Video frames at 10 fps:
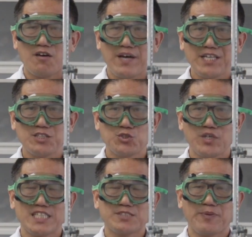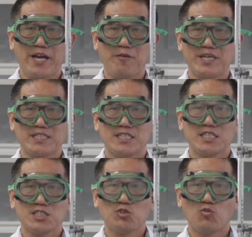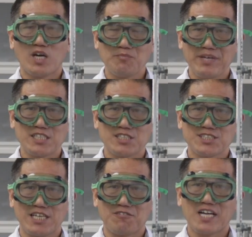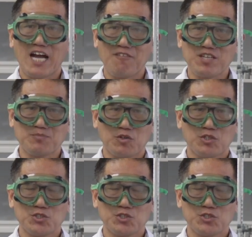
When you do experiment, you want to make yourself comfortable.